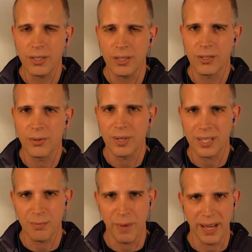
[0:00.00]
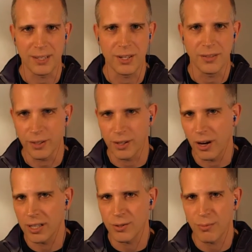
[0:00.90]
to do an expansion, if you're going
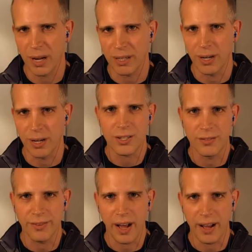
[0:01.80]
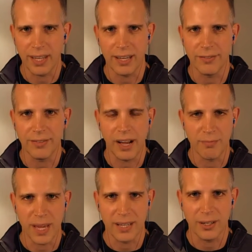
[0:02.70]
to do a migration to 5 to 85
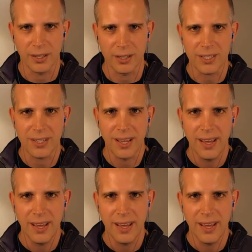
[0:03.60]
megahertz,